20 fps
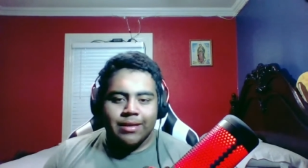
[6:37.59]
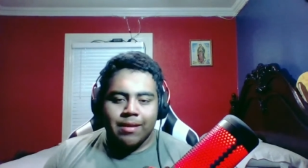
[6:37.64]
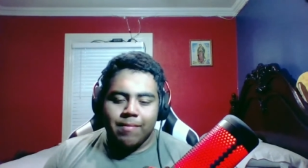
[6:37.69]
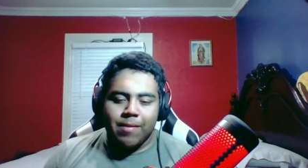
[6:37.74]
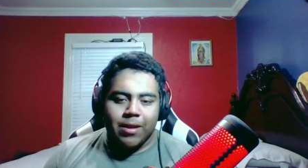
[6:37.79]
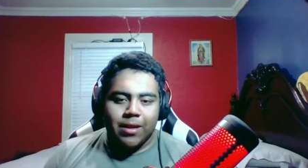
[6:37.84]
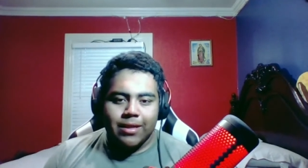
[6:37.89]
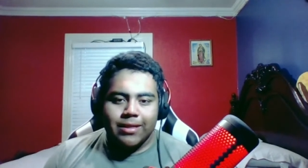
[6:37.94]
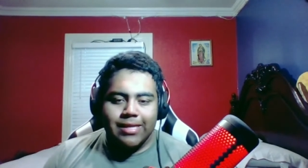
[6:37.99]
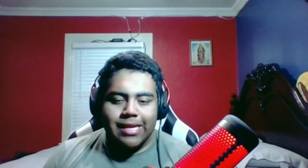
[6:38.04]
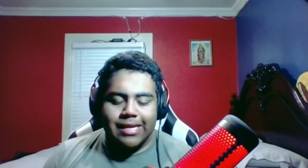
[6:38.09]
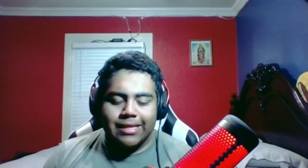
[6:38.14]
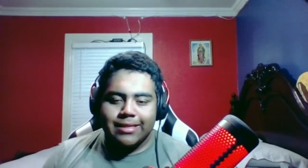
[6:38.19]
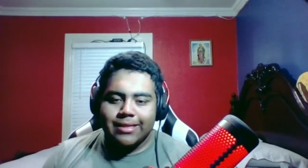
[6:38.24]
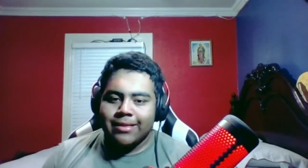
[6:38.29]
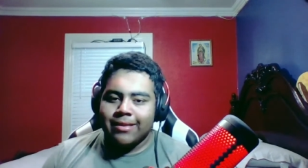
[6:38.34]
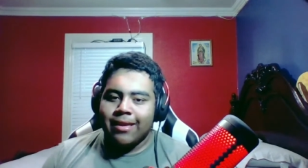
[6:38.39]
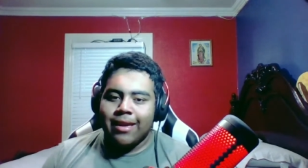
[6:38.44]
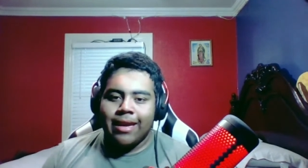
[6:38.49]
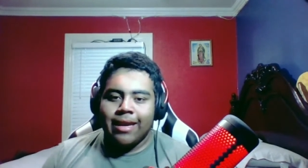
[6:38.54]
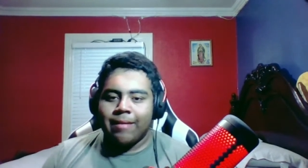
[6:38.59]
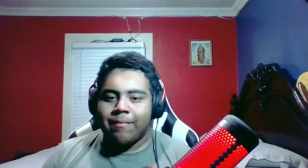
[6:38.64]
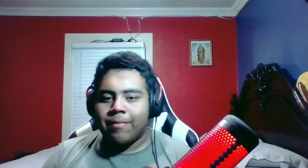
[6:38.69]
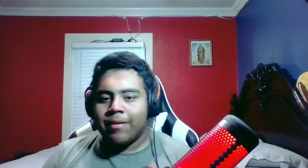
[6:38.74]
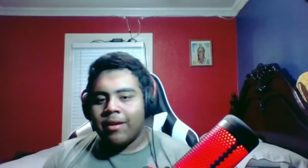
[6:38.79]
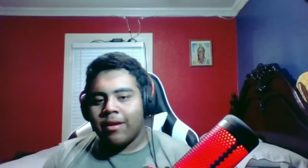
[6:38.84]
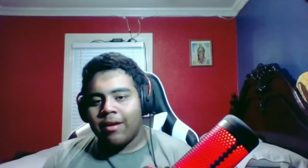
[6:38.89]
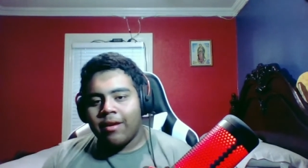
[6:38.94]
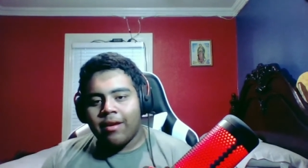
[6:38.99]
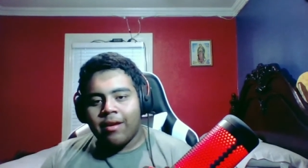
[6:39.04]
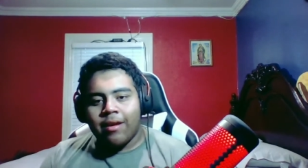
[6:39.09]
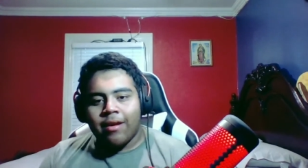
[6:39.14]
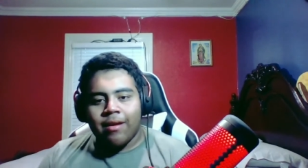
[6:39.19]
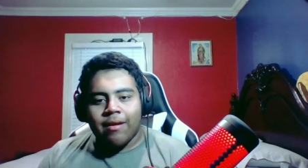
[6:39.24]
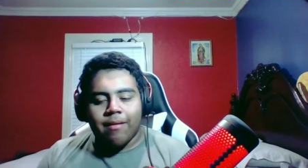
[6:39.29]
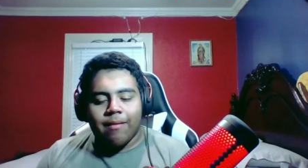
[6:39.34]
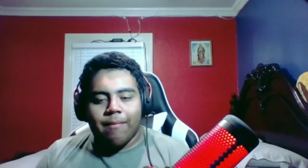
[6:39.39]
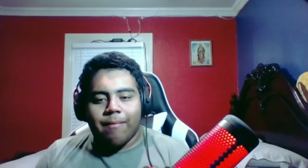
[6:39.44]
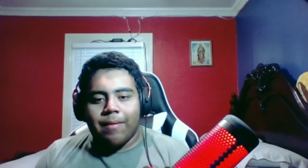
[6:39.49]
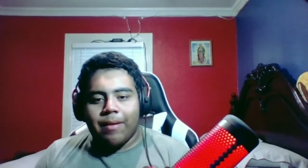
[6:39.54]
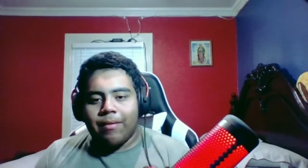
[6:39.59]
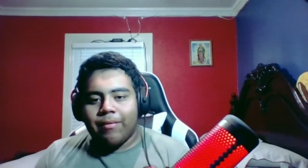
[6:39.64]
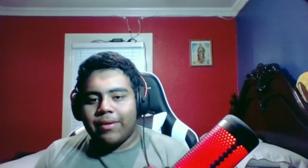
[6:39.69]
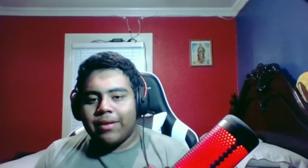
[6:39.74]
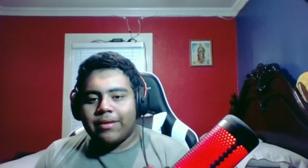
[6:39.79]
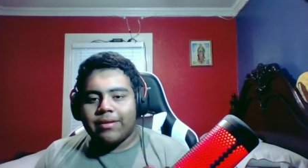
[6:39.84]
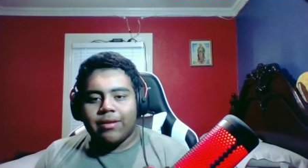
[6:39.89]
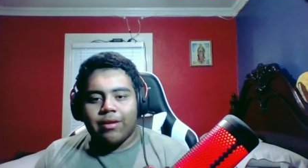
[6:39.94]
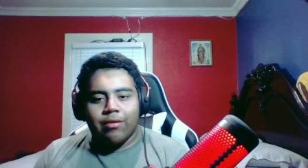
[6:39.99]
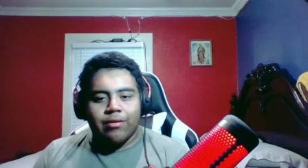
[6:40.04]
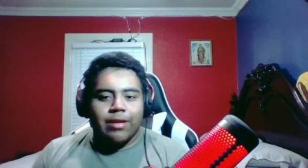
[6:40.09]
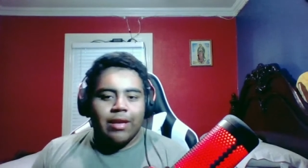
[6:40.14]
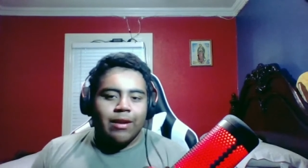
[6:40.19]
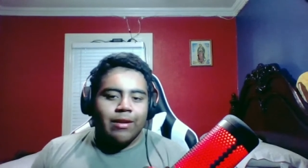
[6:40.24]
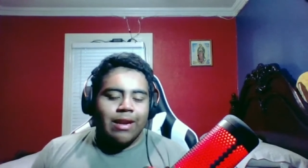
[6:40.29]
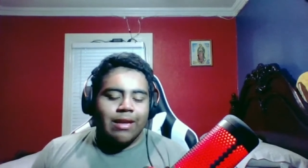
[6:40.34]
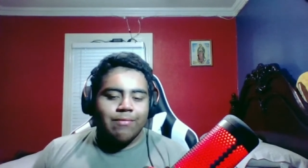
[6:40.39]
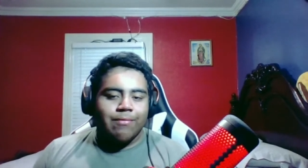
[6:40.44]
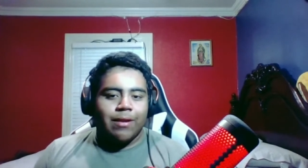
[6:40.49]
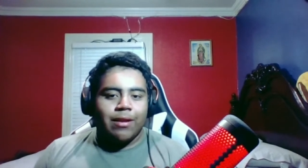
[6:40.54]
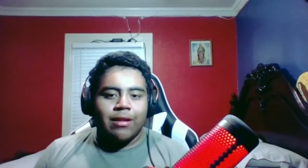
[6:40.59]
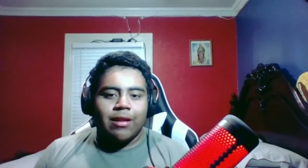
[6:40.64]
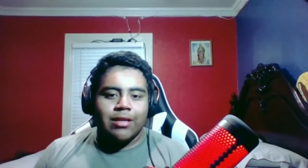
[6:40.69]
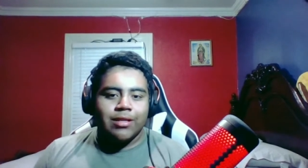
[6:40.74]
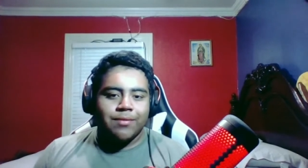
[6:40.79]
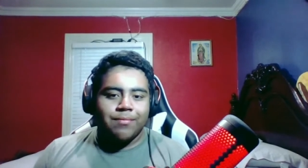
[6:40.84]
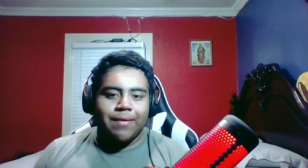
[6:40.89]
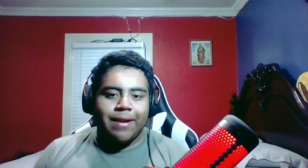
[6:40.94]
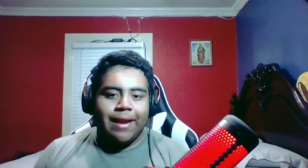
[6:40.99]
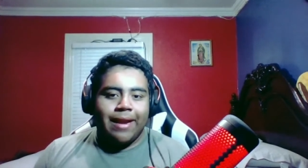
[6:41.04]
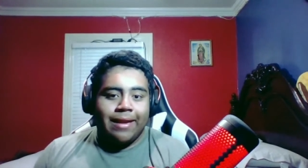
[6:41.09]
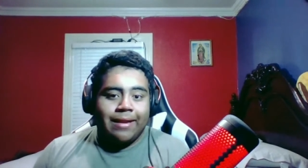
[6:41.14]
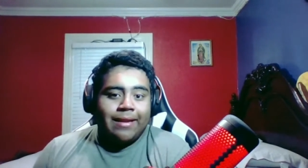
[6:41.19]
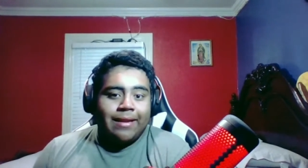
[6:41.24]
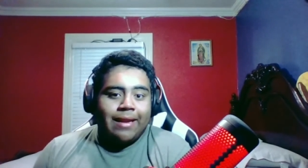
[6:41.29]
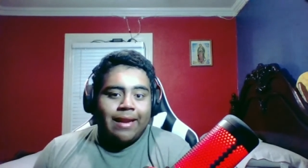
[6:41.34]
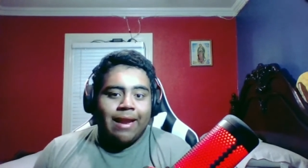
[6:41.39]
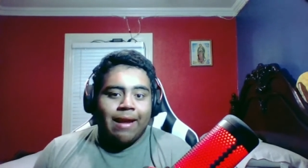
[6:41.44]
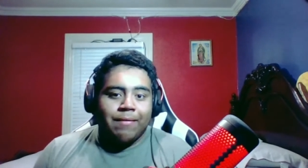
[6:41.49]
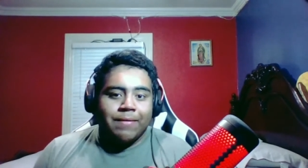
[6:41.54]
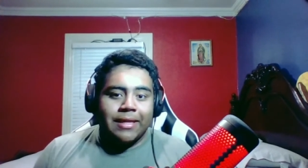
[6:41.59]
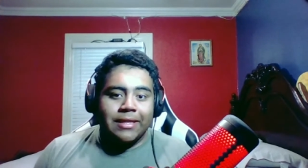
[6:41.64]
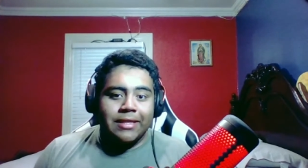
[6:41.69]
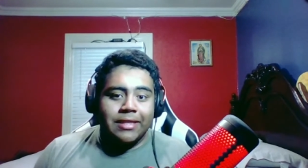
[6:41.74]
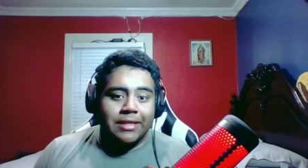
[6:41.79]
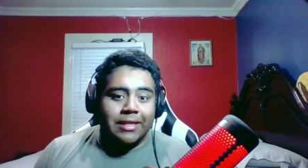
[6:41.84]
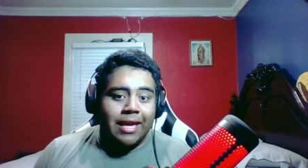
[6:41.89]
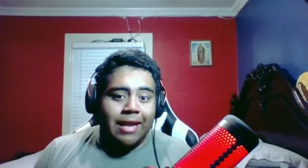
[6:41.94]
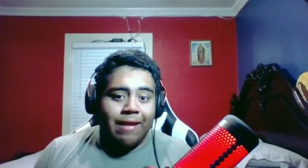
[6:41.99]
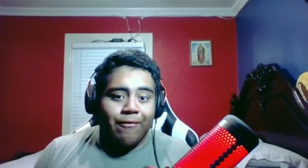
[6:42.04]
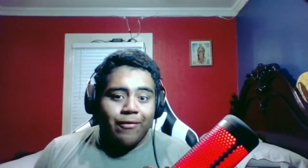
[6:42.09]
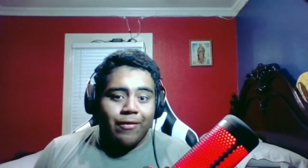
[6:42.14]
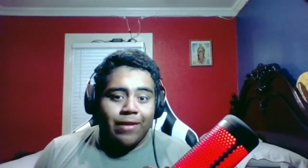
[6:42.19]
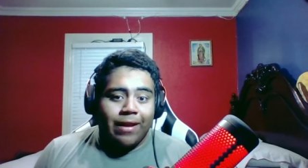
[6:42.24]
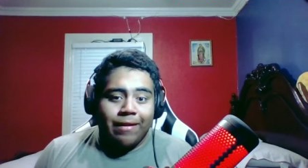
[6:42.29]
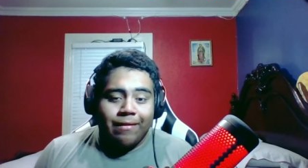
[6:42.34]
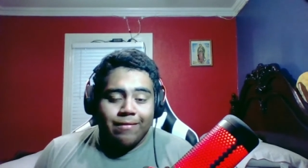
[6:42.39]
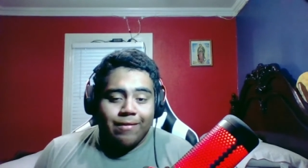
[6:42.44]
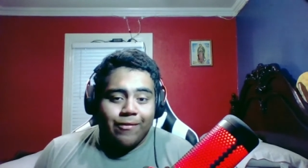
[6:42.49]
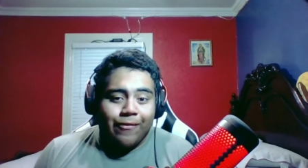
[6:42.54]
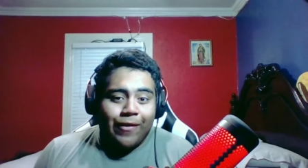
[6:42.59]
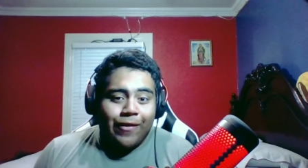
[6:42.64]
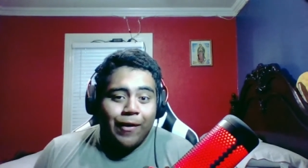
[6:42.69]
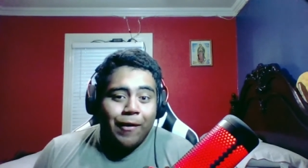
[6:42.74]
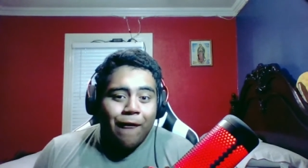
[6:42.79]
I'm not gonna say its name but we used to go there. That's where I lost weight, and I was actually skinny for like the very